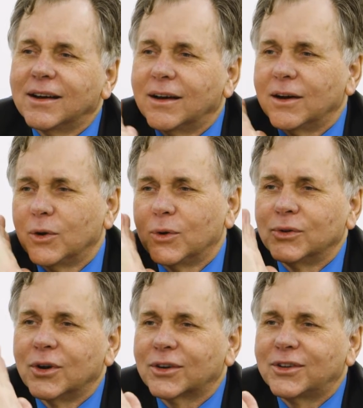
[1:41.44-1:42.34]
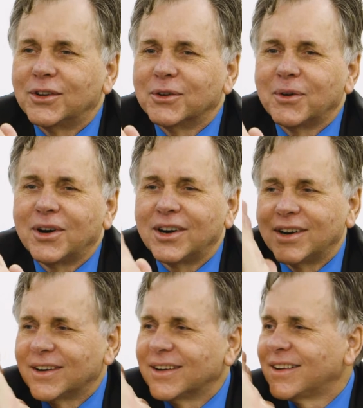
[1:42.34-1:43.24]
Hello, Dr.
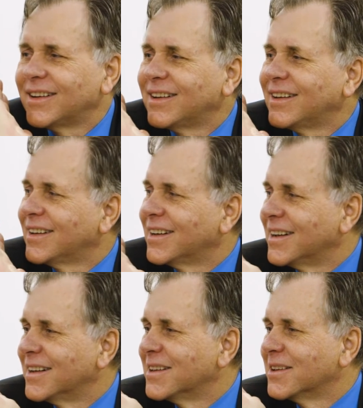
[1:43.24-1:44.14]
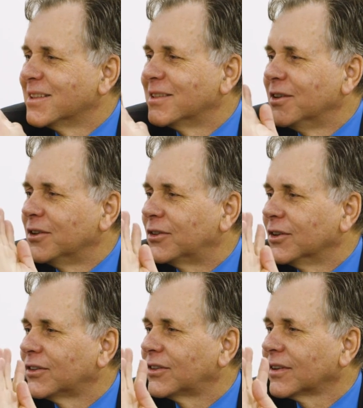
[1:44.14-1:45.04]
Warren. This
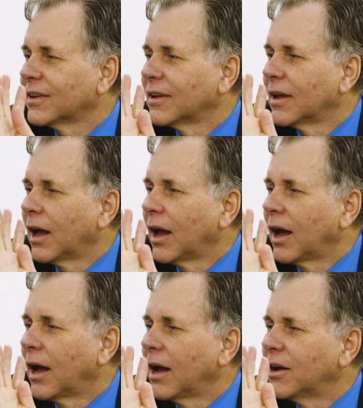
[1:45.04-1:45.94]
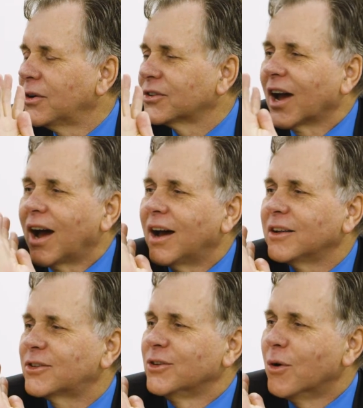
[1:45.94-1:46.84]
is, who is it?
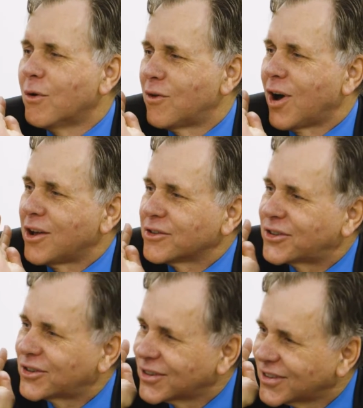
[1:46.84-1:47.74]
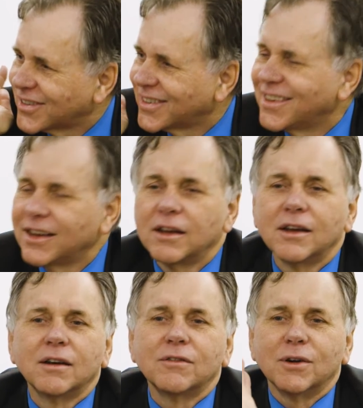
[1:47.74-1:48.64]
Hans Jörnvall
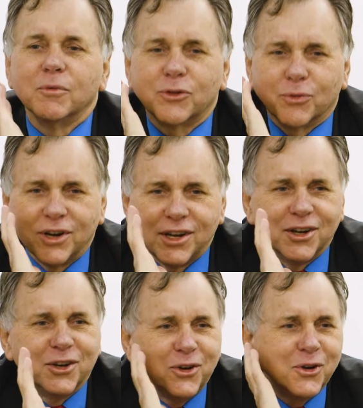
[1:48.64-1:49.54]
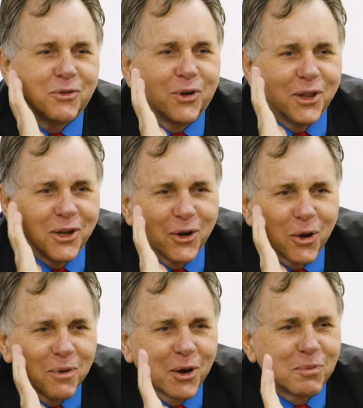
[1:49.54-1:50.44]
from Sweden. You have won the
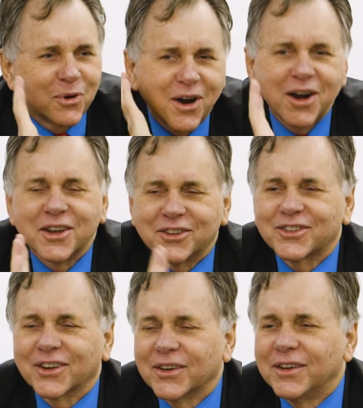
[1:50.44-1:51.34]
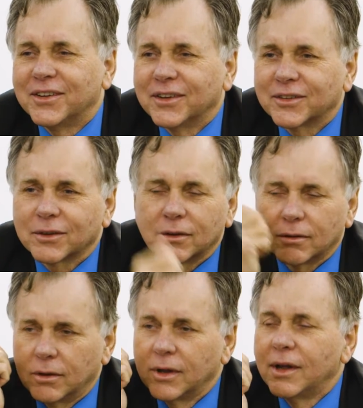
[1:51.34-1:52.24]
Nobel Prize. So he
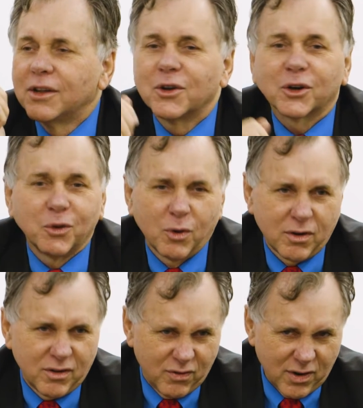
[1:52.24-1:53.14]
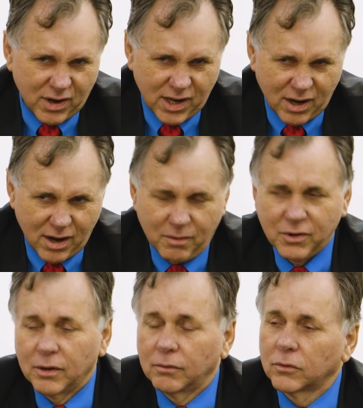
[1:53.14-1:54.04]
Dr. Warren's very calm.
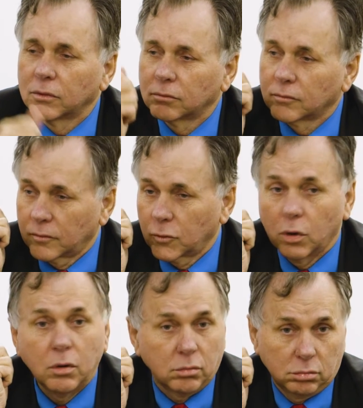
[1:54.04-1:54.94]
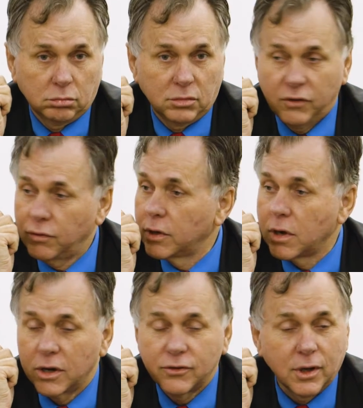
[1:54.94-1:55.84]
He's like, oh, that's very
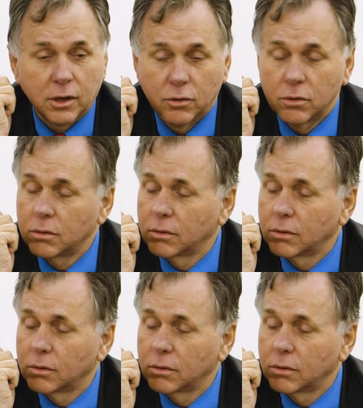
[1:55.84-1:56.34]
nice, thank you.